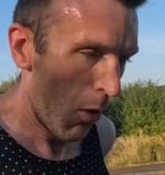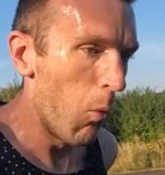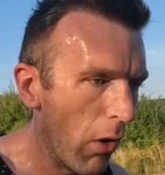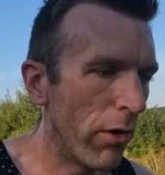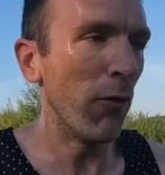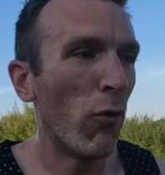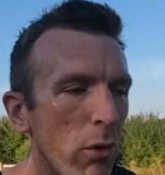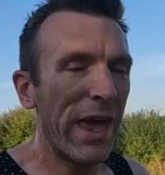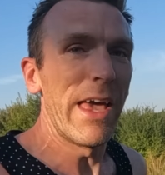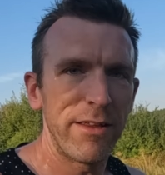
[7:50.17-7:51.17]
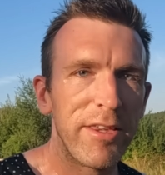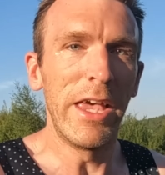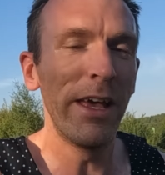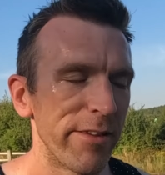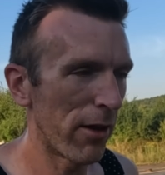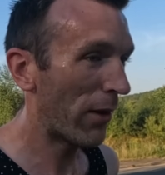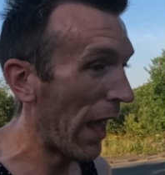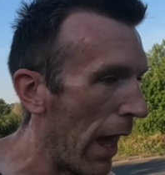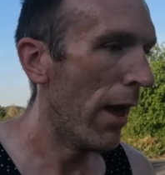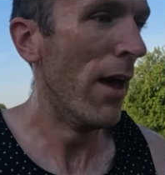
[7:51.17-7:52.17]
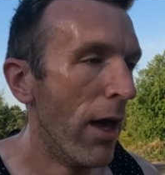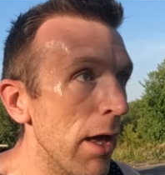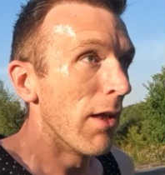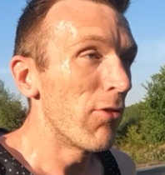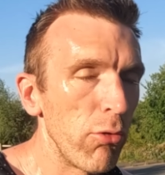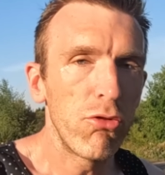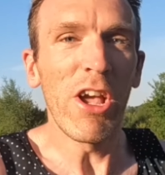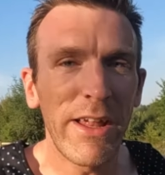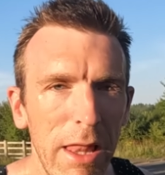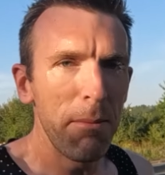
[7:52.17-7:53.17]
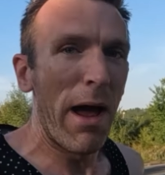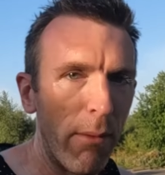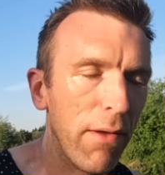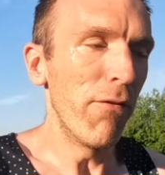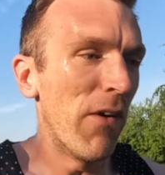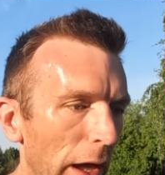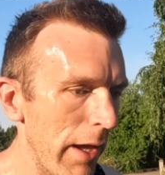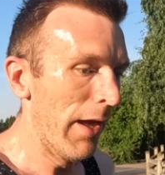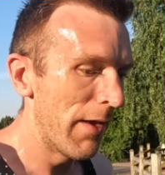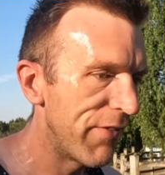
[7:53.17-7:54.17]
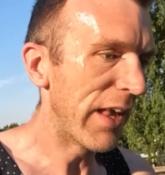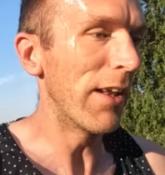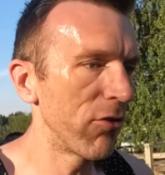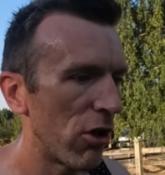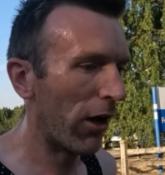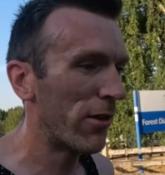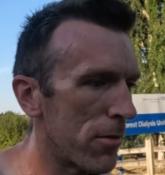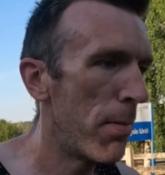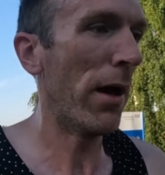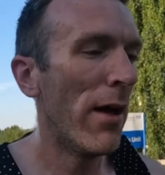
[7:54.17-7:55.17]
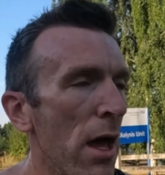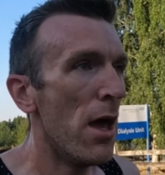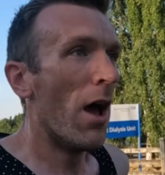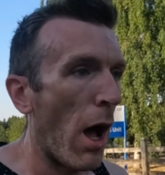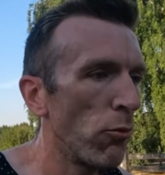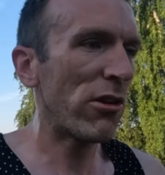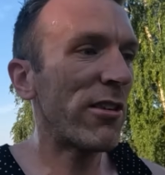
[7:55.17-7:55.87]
wonderful kit, so yeah, do check them out if, uh, if you get a chance. But I'm